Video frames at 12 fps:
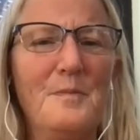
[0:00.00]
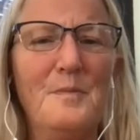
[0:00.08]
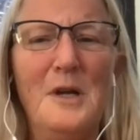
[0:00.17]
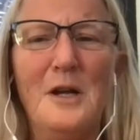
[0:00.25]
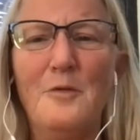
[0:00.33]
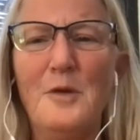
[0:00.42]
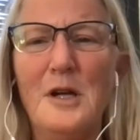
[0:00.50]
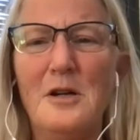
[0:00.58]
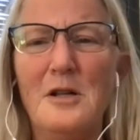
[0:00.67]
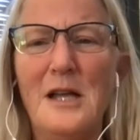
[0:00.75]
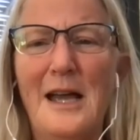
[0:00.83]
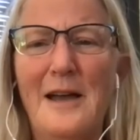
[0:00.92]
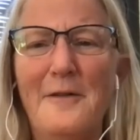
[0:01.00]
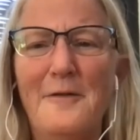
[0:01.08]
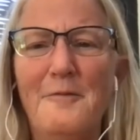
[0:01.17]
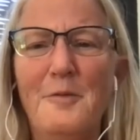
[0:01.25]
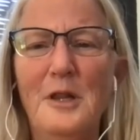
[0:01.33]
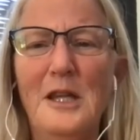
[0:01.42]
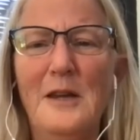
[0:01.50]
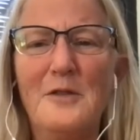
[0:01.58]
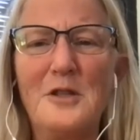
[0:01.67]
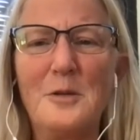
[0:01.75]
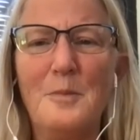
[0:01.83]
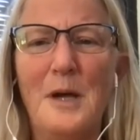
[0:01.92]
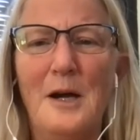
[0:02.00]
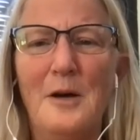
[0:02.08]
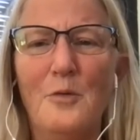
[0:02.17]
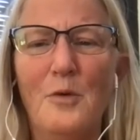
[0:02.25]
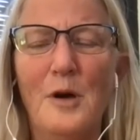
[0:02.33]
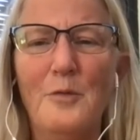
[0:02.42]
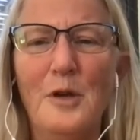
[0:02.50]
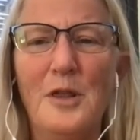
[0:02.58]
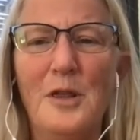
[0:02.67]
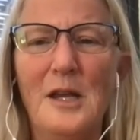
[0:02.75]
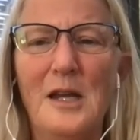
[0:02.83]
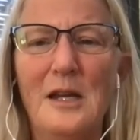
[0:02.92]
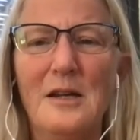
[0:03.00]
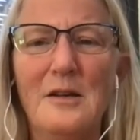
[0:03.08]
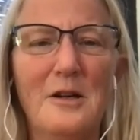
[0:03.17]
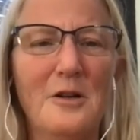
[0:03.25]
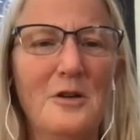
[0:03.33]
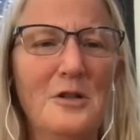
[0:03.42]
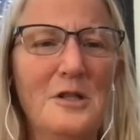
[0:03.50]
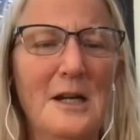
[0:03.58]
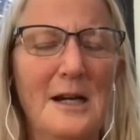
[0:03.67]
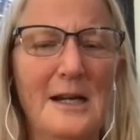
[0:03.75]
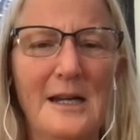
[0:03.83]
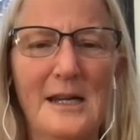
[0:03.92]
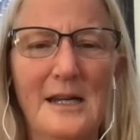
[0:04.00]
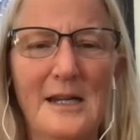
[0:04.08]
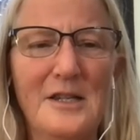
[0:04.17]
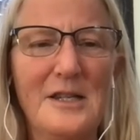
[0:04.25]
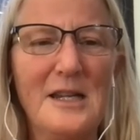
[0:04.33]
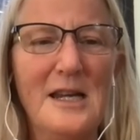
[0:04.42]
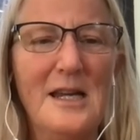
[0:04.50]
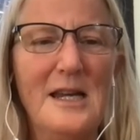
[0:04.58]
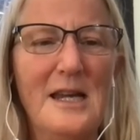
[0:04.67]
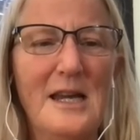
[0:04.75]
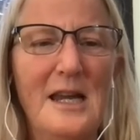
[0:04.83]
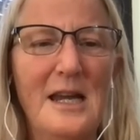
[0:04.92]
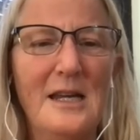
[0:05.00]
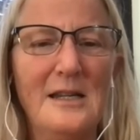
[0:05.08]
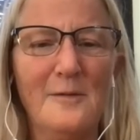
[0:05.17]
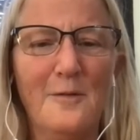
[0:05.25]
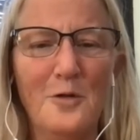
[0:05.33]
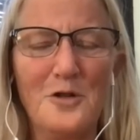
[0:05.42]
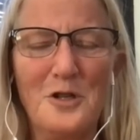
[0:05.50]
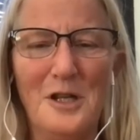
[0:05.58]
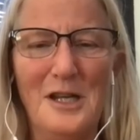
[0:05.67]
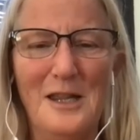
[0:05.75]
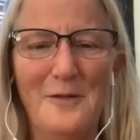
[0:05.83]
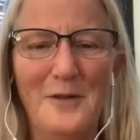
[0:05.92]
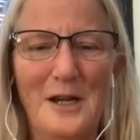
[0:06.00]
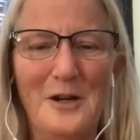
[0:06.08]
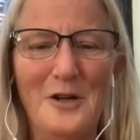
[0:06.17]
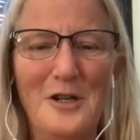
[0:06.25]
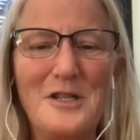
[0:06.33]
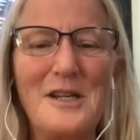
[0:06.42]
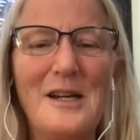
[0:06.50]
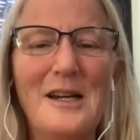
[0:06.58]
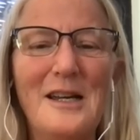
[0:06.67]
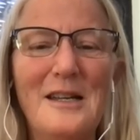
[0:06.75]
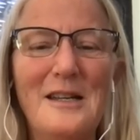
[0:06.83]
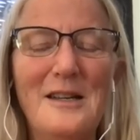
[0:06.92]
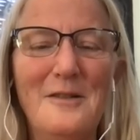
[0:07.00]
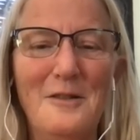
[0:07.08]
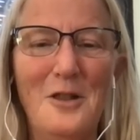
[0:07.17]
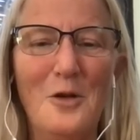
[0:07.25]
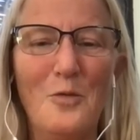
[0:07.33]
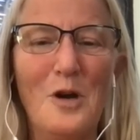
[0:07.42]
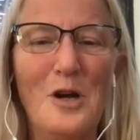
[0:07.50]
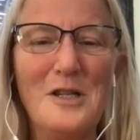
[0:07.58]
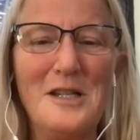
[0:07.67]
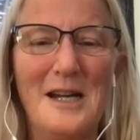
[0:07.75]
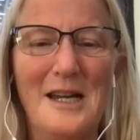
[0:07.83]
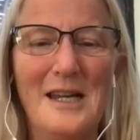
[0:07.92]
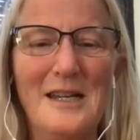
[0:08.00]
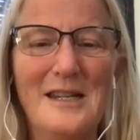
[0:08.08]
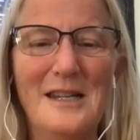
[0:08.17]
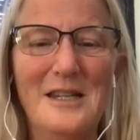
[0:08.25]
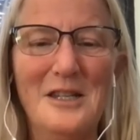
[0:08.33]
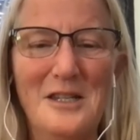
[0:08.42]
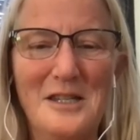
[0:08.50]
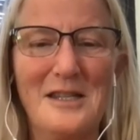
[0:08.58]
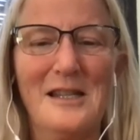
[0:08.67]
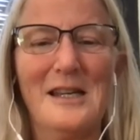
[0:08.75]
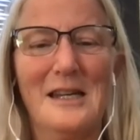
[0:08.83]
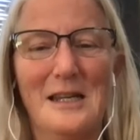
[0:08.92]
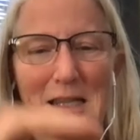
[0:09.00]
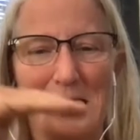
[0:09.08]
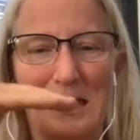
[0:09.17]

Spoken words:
you know, we all have beliefs about what we think a good diet is. And unfortunately, in the veterinary side, the raw diet is like